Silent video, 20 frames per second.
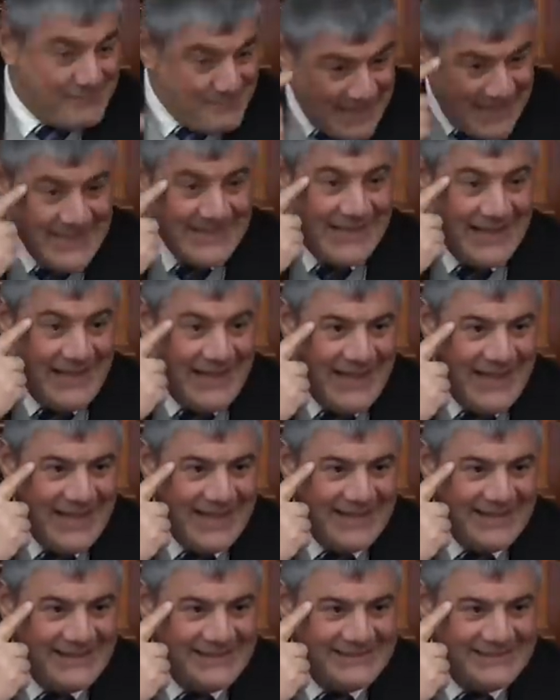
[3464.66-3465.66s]

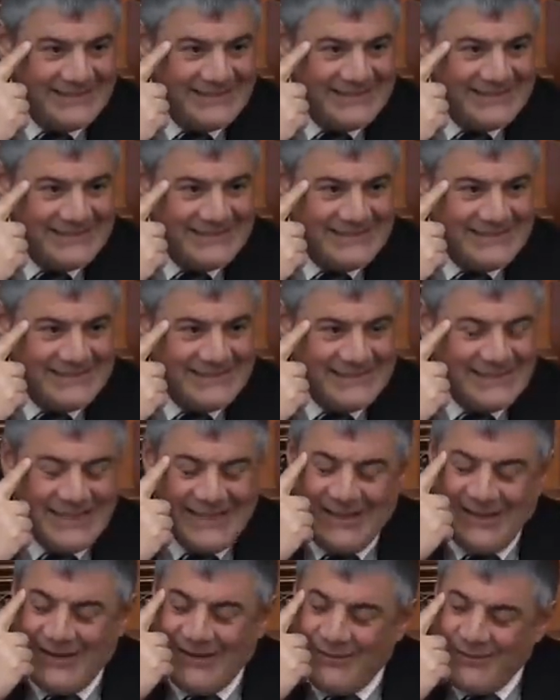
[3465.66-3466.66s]
Mentally.
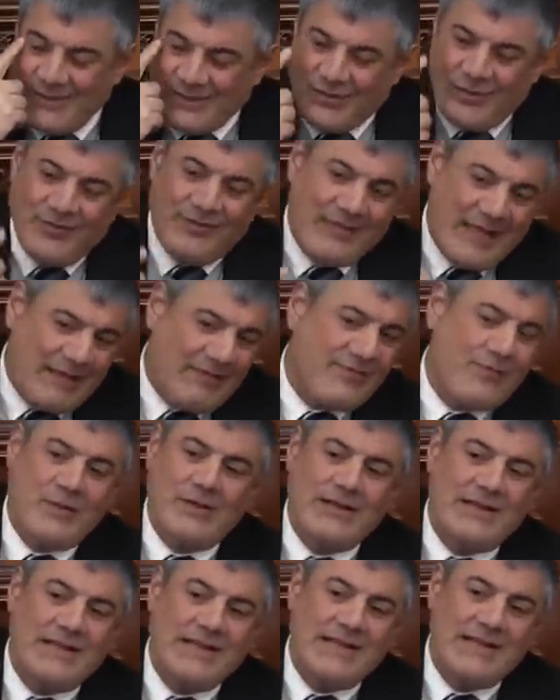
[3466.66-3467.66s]
Because that's
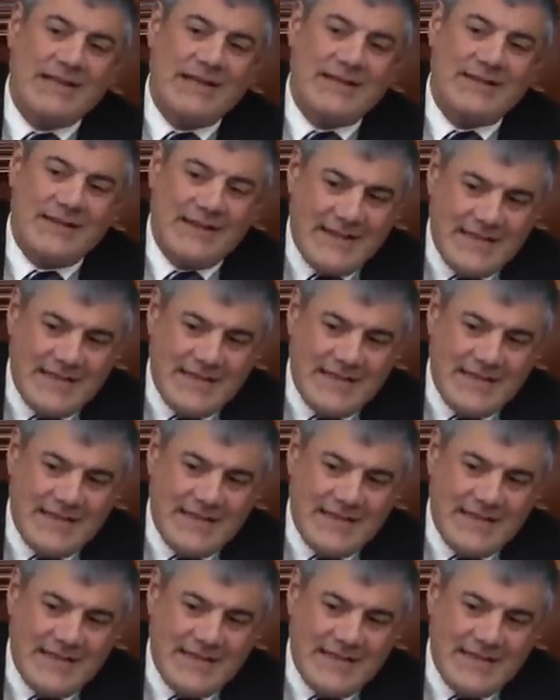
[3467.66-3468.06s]
what he needed.